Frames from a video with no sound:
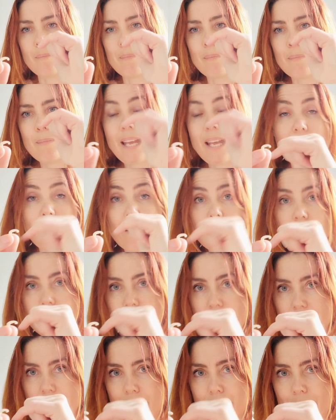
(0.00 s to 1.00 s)
hair
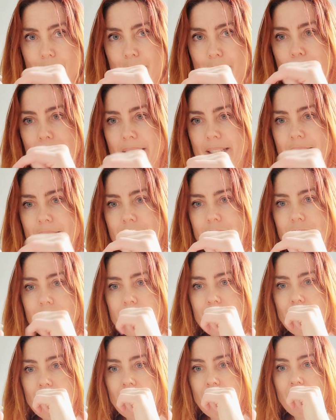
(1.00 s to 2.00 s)
accessory pieces,
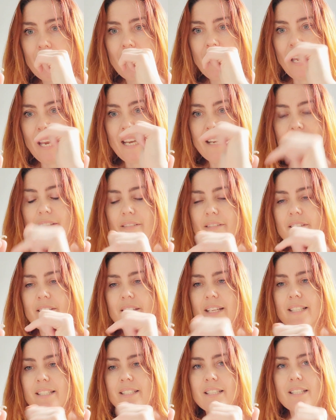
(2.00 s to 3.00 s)
any of the
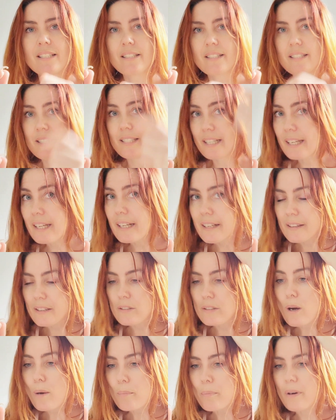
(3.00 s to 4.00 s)
things that stick in the
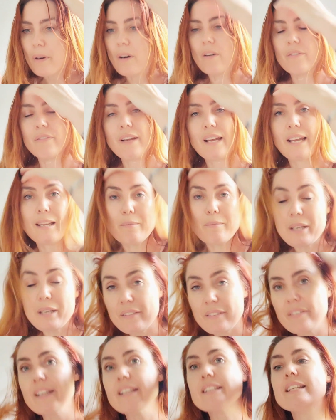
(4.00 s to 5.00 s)
top of a
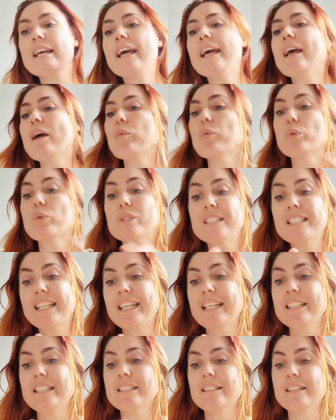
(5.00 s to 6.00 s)
minifig's hair will stick
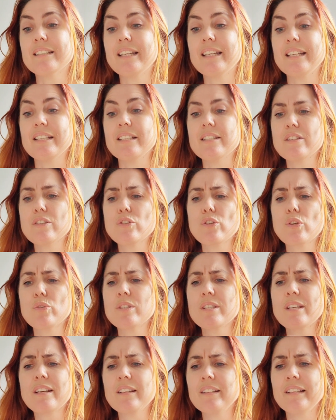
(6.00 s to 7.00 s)
into these. So
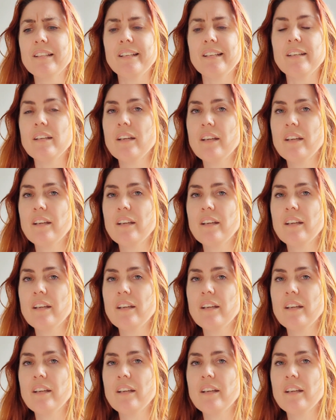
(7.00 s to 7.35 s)
suddenly